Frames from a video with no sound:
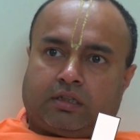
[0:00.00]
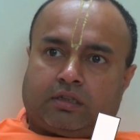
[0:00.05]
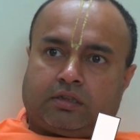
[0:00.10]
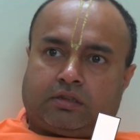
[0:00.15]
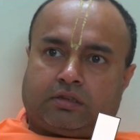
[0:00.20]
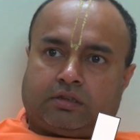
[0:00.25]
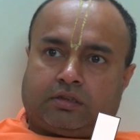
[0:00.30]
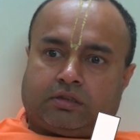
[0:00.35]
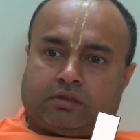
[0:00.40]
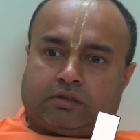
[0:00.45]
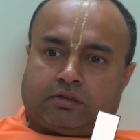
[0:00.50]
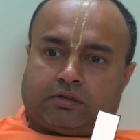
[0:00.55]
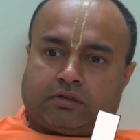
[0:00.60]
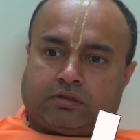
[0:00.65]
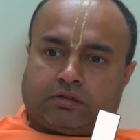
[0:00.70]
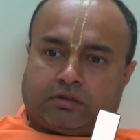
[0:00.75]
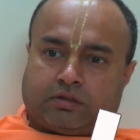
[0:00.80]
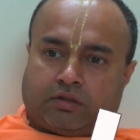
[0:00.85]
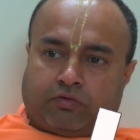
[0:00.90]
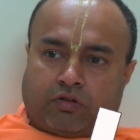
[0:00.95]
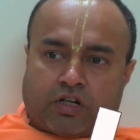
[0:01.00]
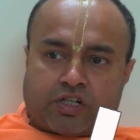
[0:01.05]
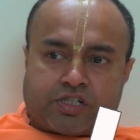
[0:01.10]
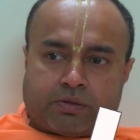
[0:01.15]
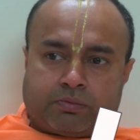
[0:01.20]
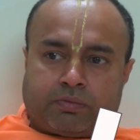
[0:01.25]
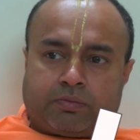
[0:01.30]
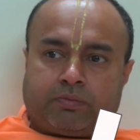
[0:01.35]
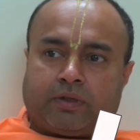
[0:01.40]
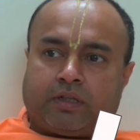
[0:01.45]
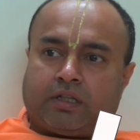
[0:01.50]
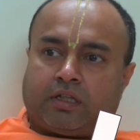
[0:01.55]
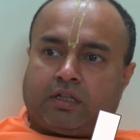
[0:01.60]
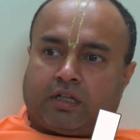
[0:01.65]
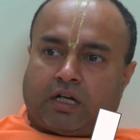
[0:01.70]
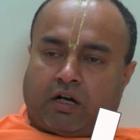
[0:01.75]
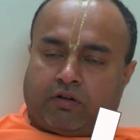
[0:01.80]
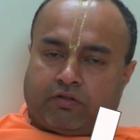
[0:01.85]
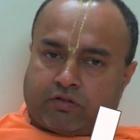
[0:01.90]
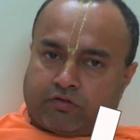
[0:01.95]
our
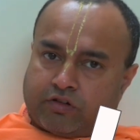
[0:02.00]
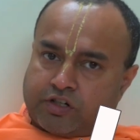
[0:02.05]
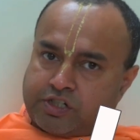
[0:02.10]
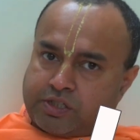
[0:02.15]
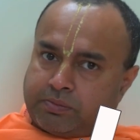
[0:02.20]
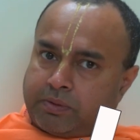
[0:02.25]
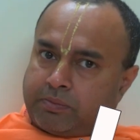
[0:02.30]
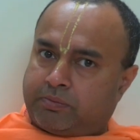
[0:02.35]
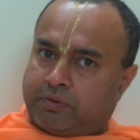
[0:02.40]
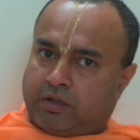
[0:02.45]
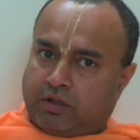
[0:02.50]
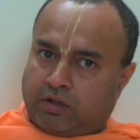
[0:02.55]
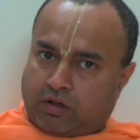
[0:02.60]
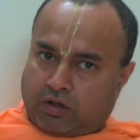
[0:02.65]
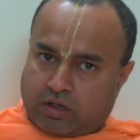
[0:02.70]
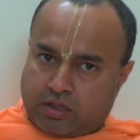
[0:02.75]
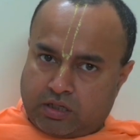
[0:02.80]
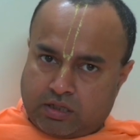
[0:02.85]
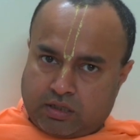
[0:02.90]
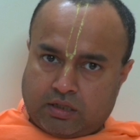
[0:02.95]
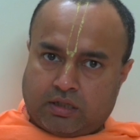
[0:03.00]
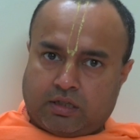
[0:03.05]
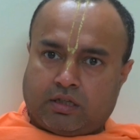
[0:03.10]
worshipable Lord.